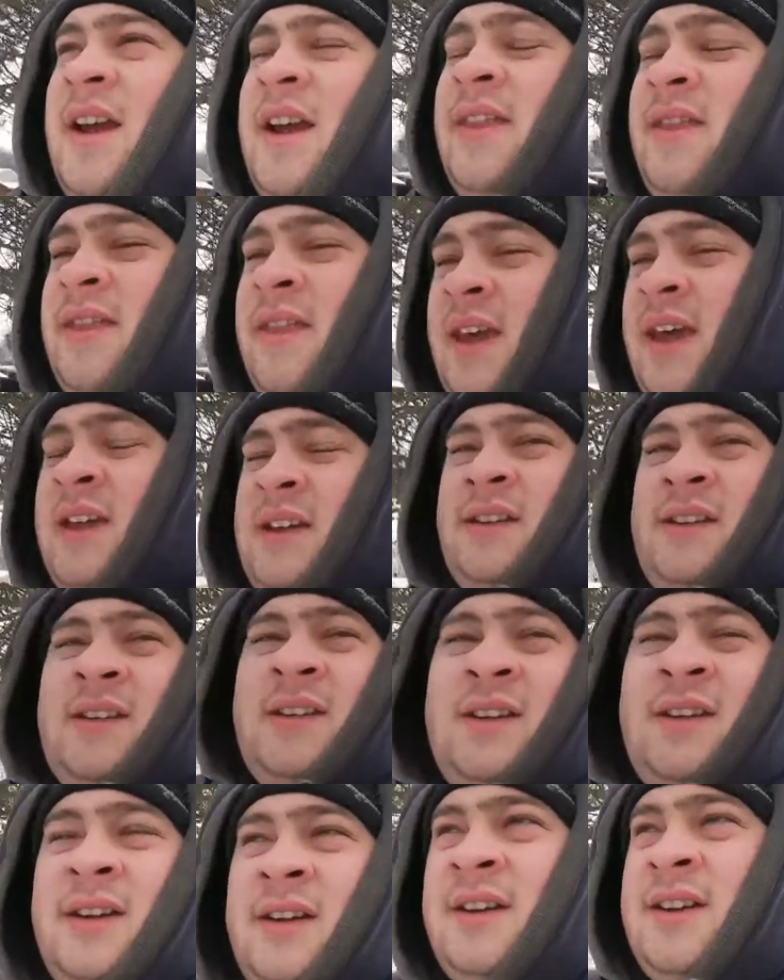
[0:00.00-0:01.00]
and
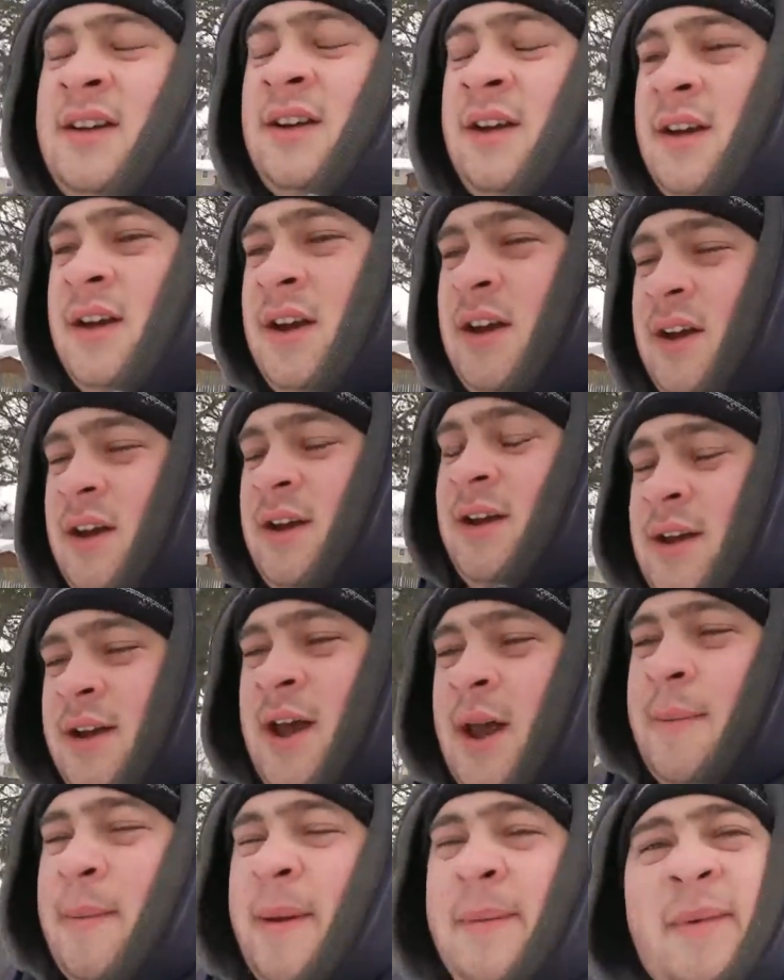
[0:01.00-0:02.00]
then
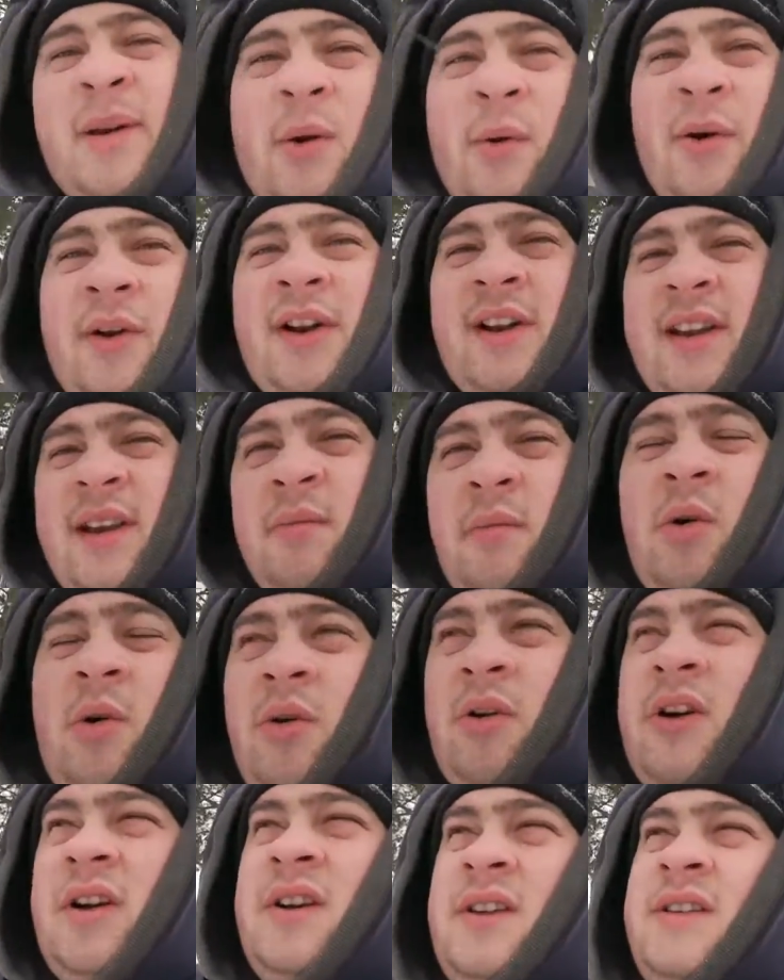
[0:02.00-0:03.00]
I might be going to Tim
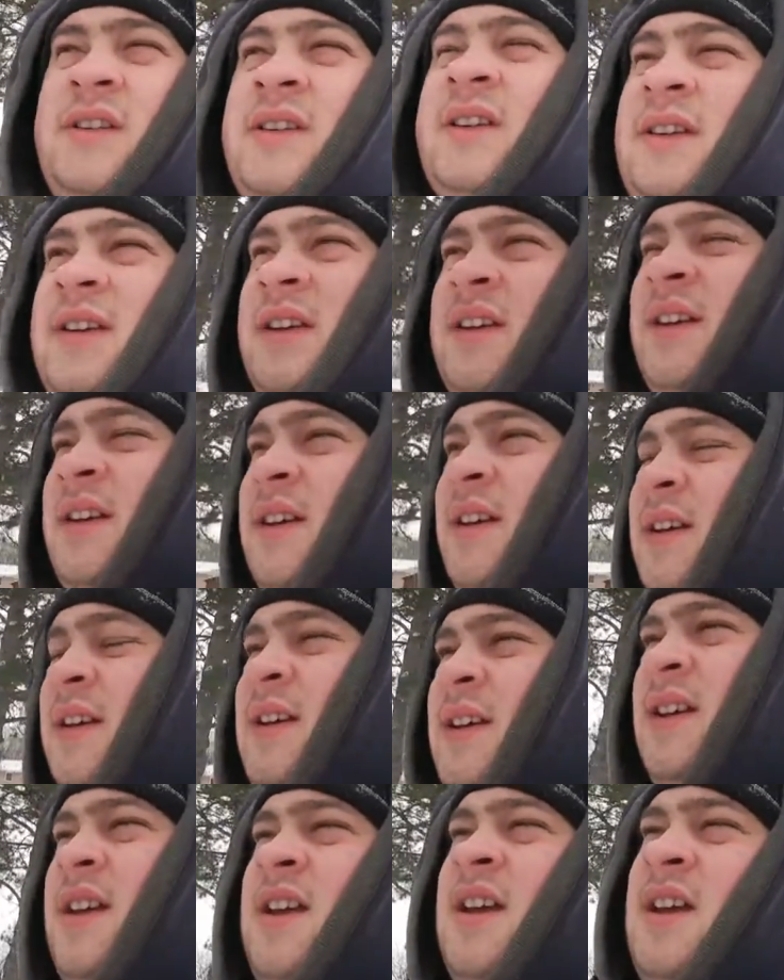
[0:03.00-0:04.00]
Hortons,
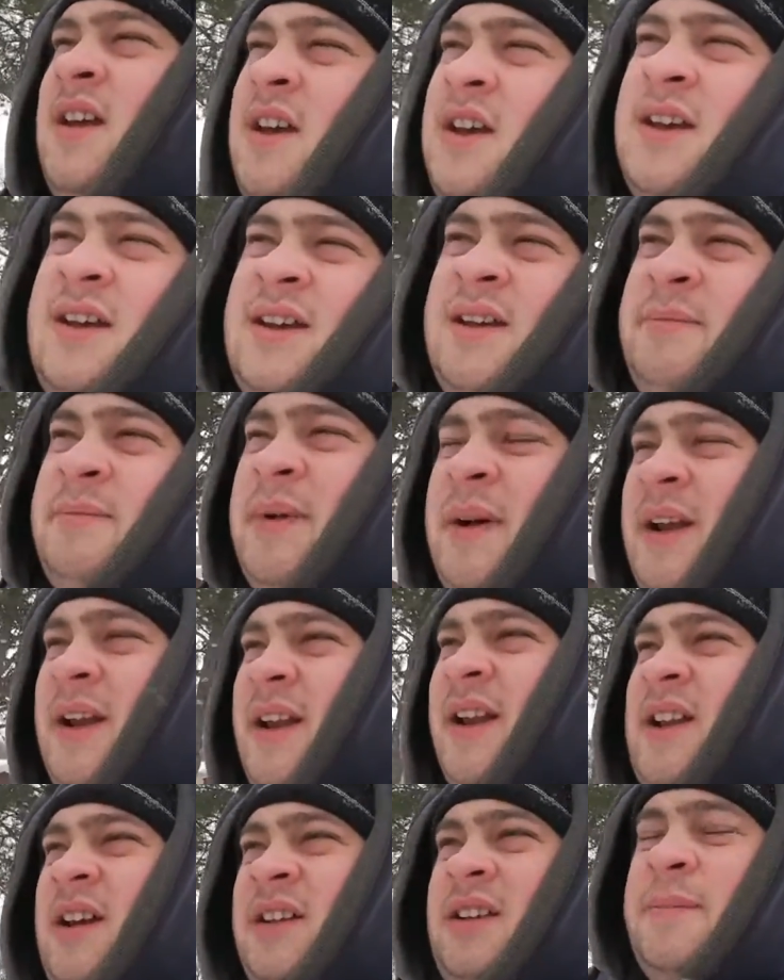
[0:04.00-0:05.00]

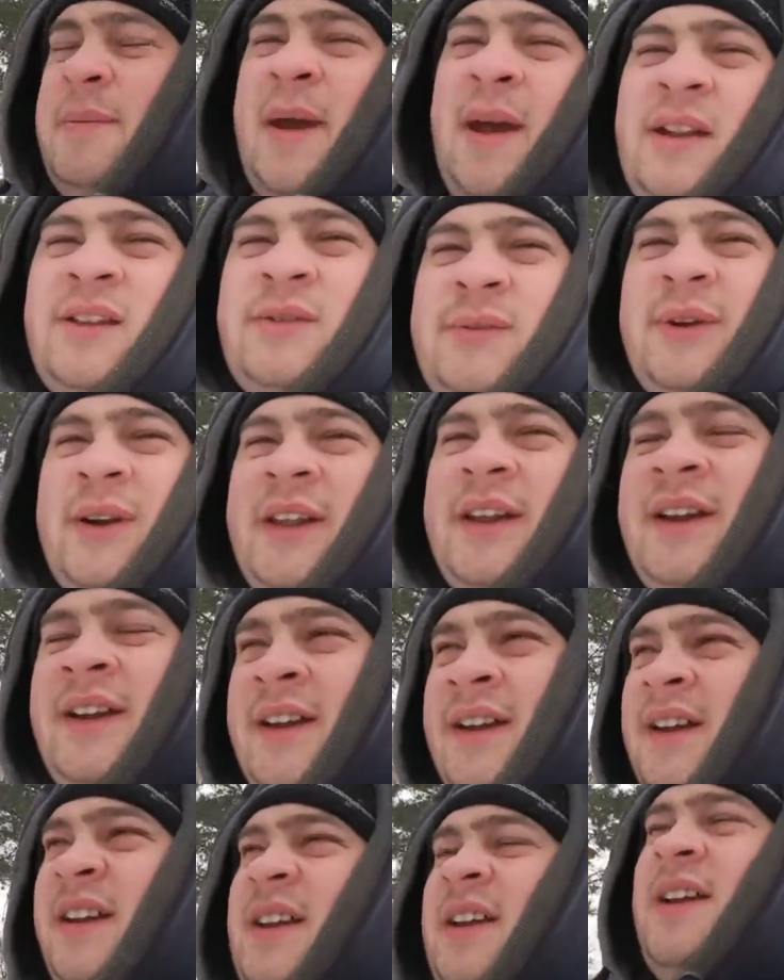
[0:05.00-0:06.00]
but it all depends really.
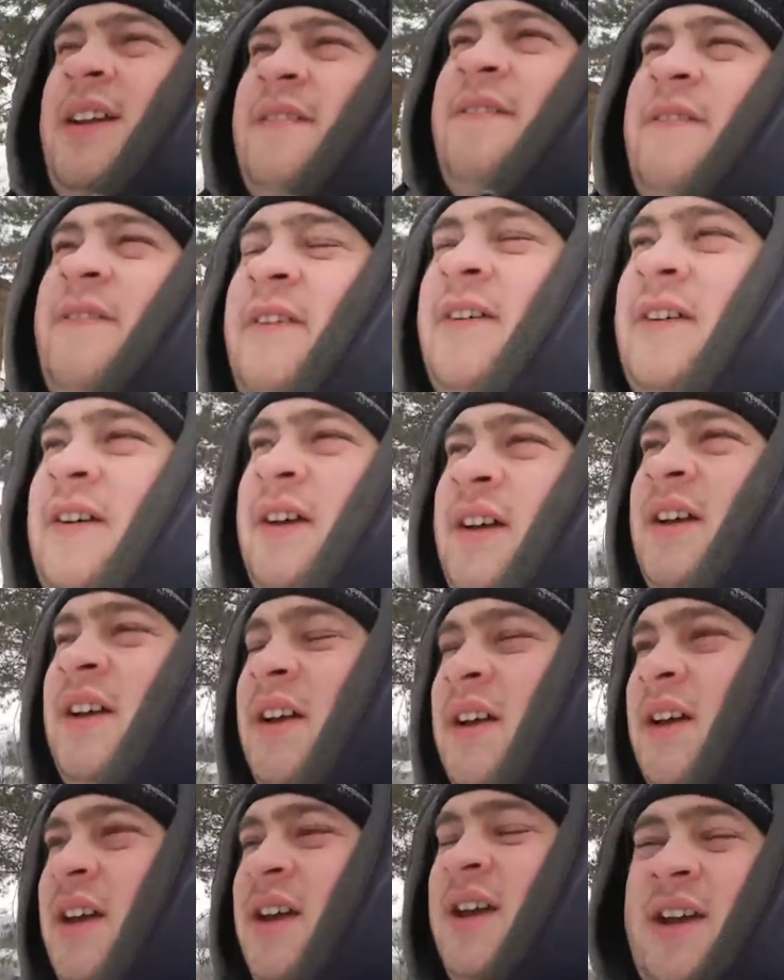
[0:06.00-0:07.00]

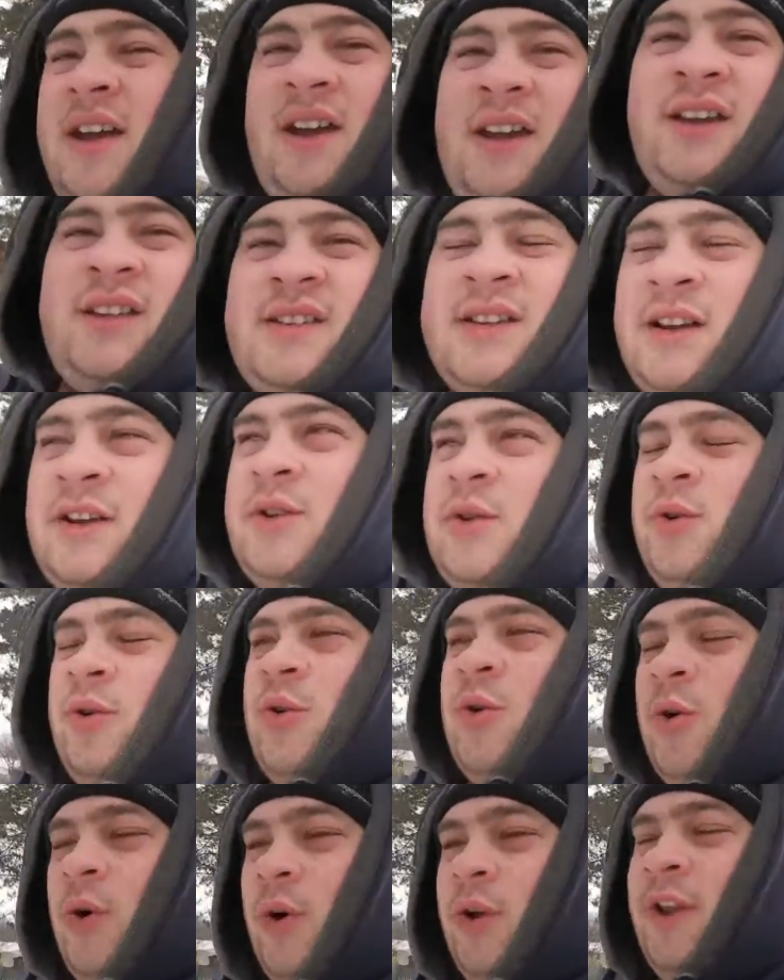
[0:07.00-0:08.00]
If it's not too
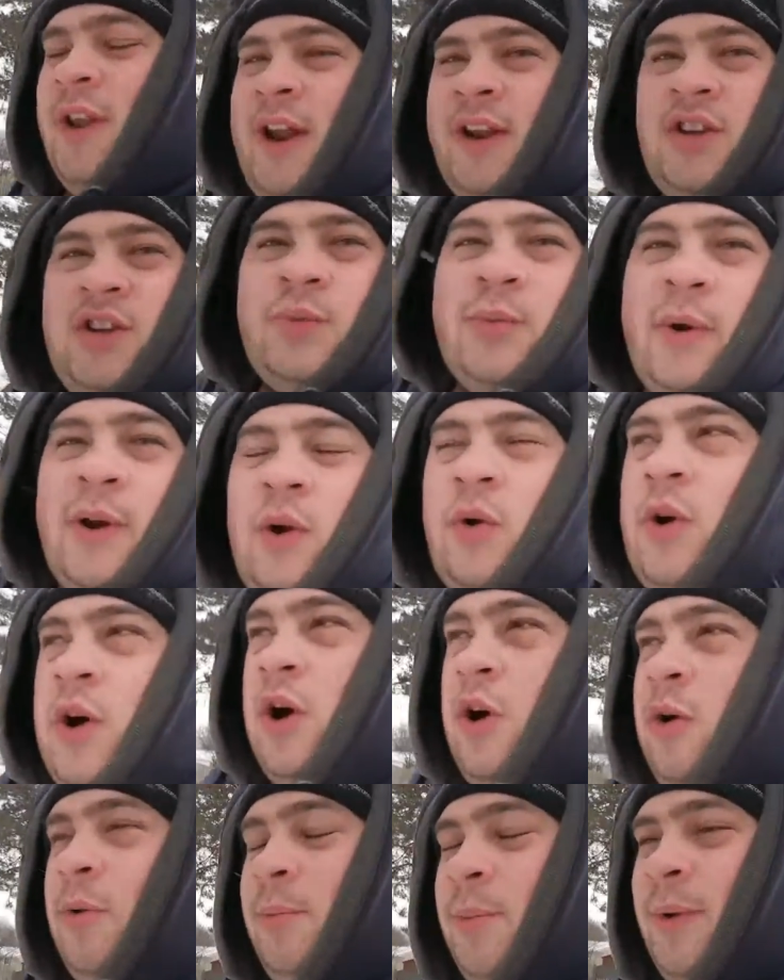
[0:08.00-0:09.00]
cold and I just want to go
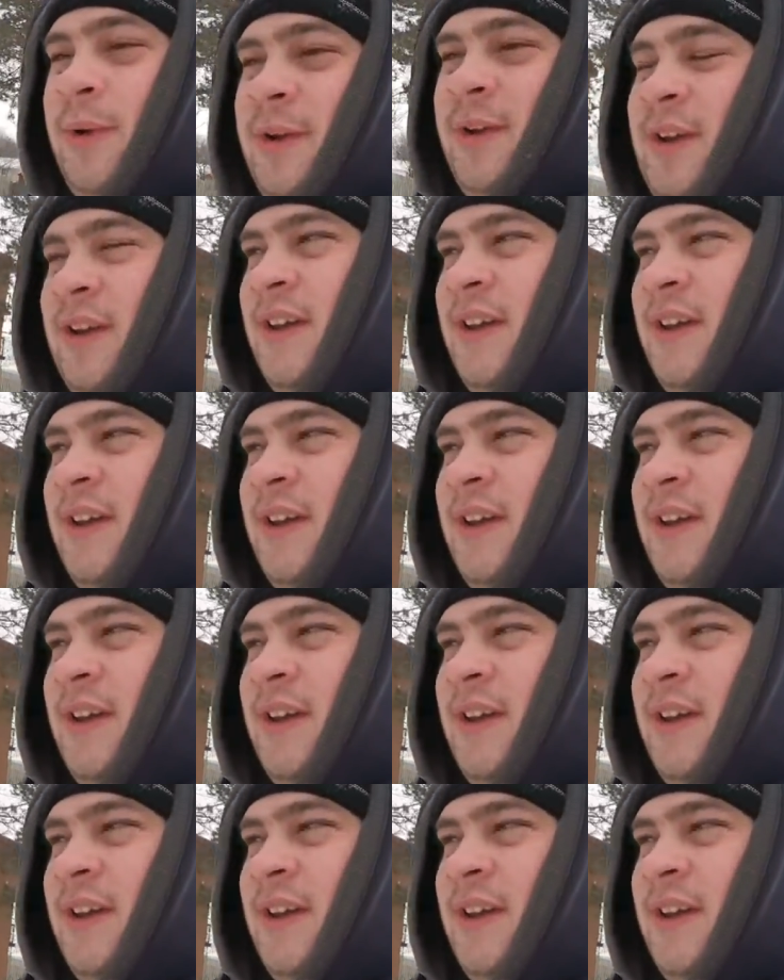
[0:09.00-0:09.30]
home.